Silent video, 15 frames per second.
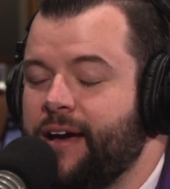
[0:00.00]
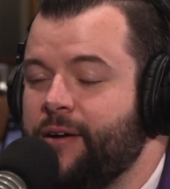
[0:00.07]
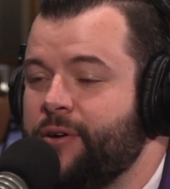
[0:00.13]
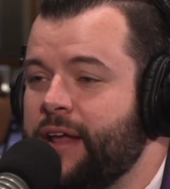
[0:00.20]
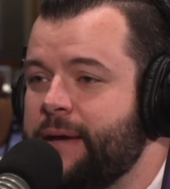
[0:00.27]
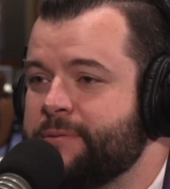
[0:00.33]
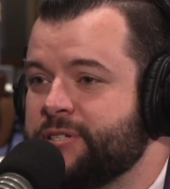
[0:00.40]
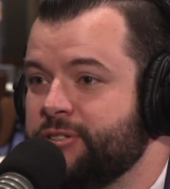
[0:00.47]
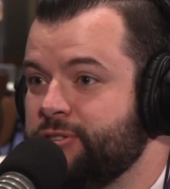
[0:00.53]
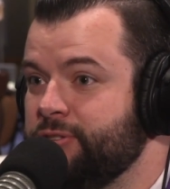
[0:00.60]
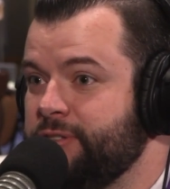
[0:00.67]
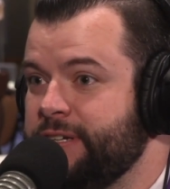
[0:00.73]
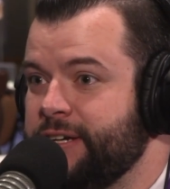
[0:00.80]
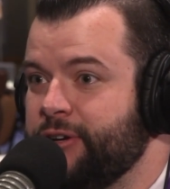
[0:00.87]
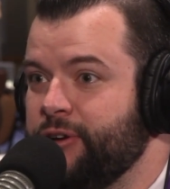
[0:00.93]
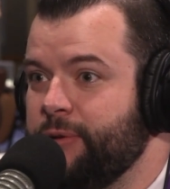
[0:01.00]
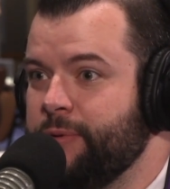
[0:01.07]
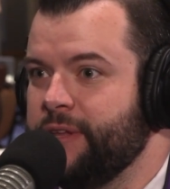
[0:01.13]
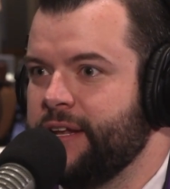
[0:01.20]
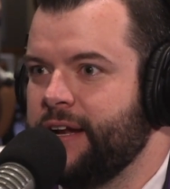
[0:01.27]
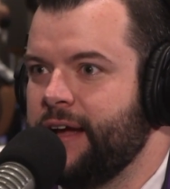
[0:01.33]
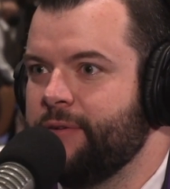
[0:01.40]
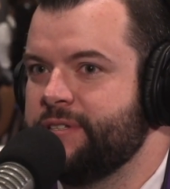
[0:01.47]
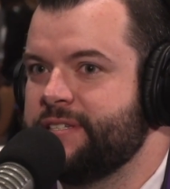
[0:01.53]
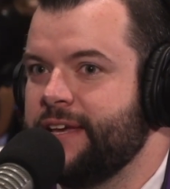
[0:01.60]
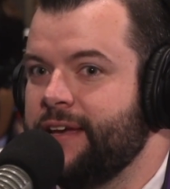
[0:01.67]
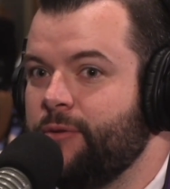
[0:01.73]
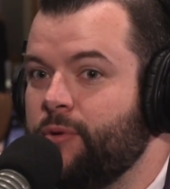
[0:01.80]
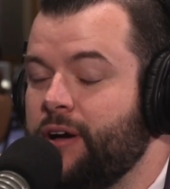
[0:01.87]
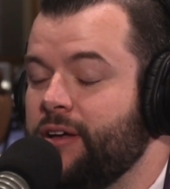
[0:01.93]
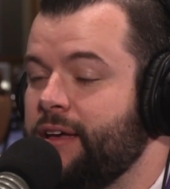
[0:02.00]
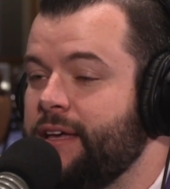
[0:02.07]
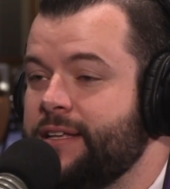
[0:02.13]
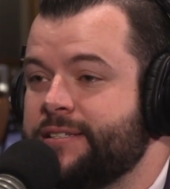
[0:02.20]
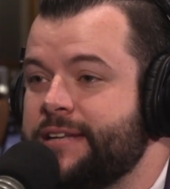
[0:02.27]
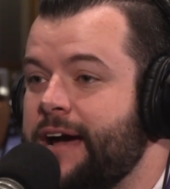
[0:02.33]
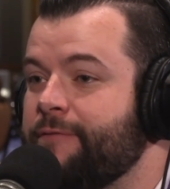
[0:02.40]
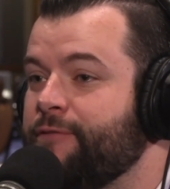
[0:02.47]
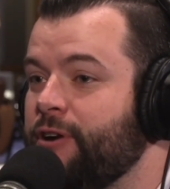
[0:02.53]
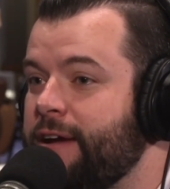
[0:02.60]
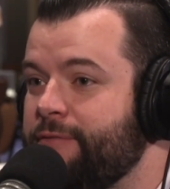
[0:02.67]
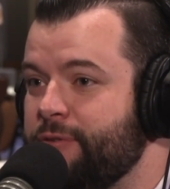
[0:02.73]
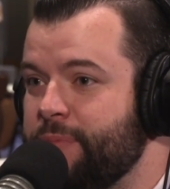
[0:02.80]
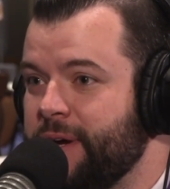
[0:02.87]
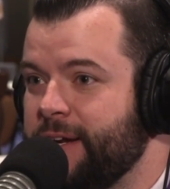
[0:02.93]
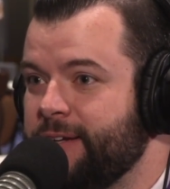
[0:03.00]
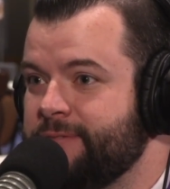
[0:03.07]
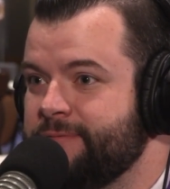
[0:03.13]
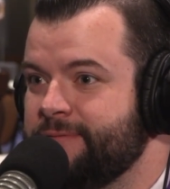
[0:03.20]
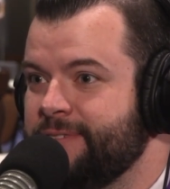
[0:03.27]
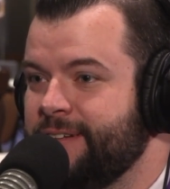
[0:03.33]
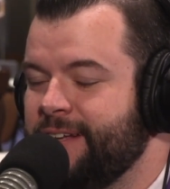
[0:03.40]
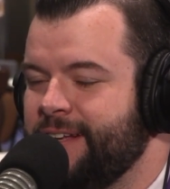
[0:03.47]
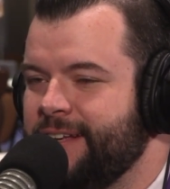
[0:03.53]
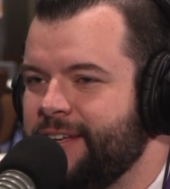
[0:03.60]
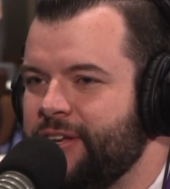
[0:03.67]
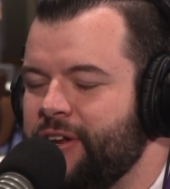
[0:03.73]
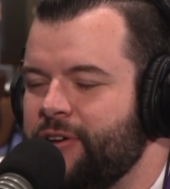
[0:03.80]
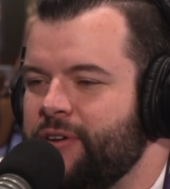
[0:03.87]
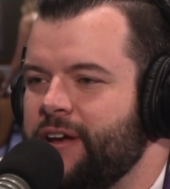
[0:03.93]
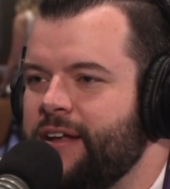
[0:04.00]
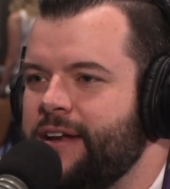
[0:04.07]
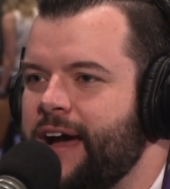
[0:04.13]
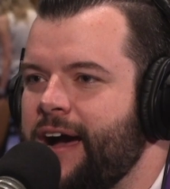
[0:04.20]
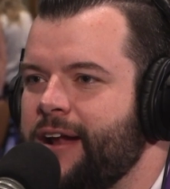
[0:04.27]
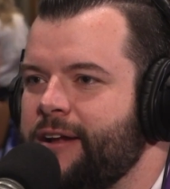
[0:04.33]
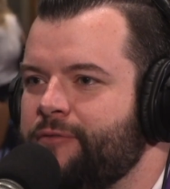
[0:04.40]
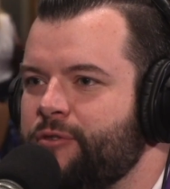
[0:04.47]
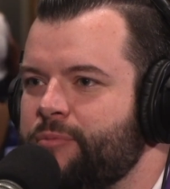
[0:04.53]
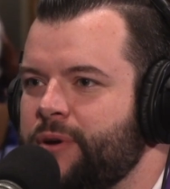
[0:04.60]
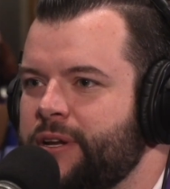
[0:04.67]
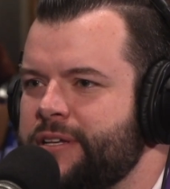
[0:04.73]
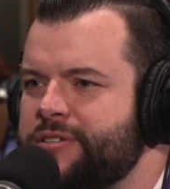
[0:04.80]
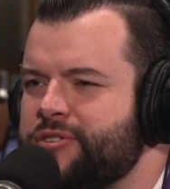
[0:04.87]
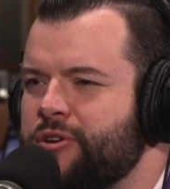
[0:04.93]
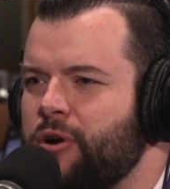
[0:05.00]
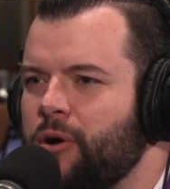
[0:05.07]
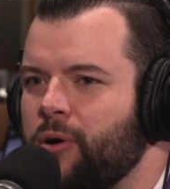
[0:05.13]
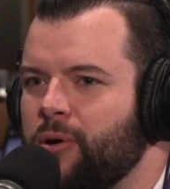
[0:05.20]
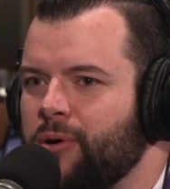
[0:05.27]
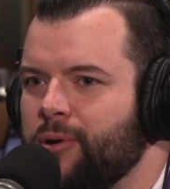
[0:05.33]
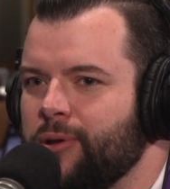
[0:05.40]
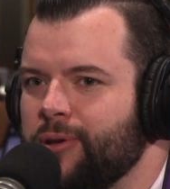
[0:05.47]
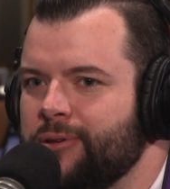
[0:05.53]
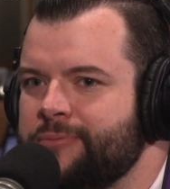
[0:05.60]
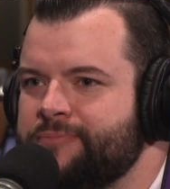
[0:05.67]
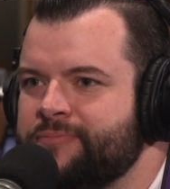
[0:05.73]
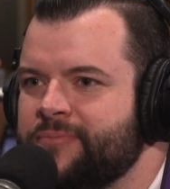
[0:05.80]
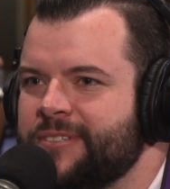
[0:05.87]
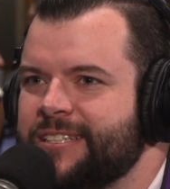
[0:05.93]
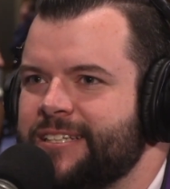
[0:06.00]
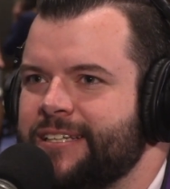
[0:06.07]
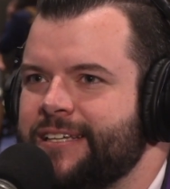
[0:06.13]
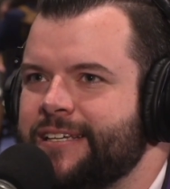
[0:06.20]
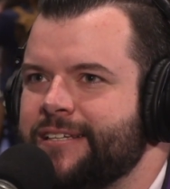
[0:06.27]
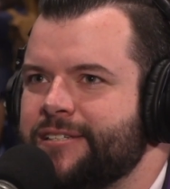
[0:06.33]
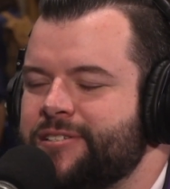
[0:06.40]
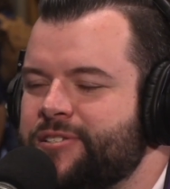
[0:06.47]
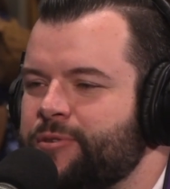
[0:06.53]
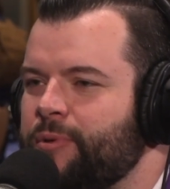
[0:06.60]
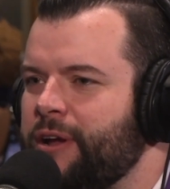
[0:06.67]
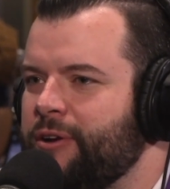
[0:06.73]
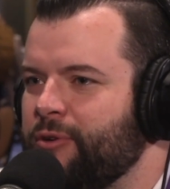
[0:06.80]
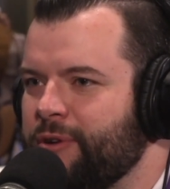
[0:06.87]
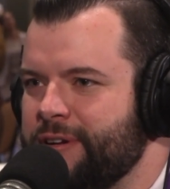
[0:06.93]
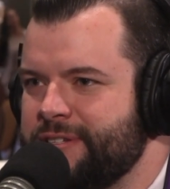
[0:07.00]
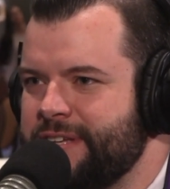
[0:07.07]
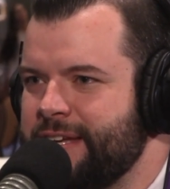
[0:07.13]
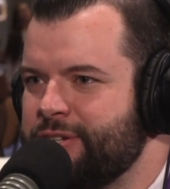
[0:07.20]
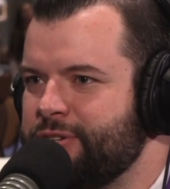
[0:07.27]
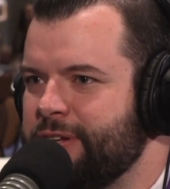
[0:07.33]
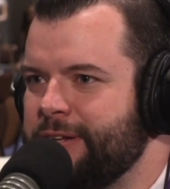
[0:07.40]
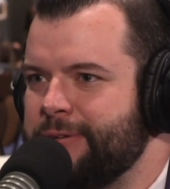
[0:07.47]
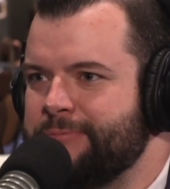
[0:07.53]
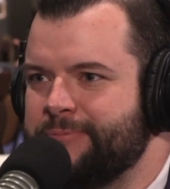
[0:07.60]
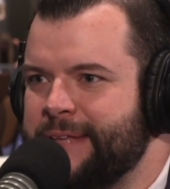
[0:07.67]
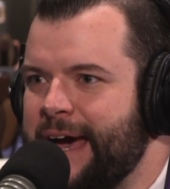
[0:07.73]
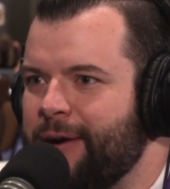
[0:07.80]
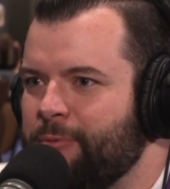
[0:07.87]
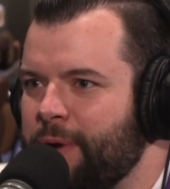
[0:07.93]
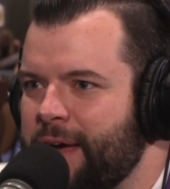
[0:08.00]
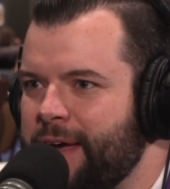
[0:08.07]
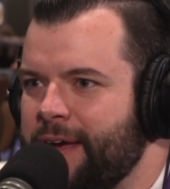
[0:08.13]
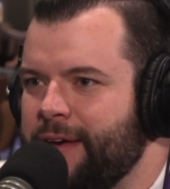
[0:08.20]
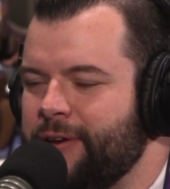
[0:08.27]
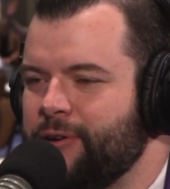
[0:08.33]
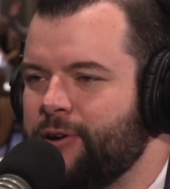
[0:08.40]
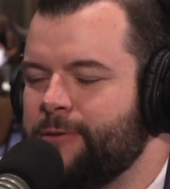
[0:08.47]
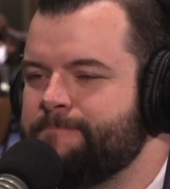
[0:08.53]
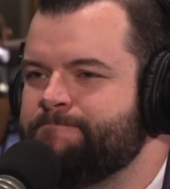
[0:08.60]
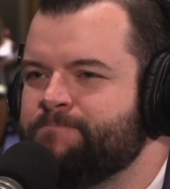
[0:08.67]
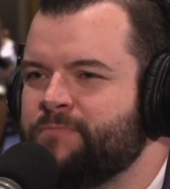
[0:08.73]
I would absolutely agree with it. And I would say, well, it's not for everybody. Not everybody's goal is to run an organization that way or,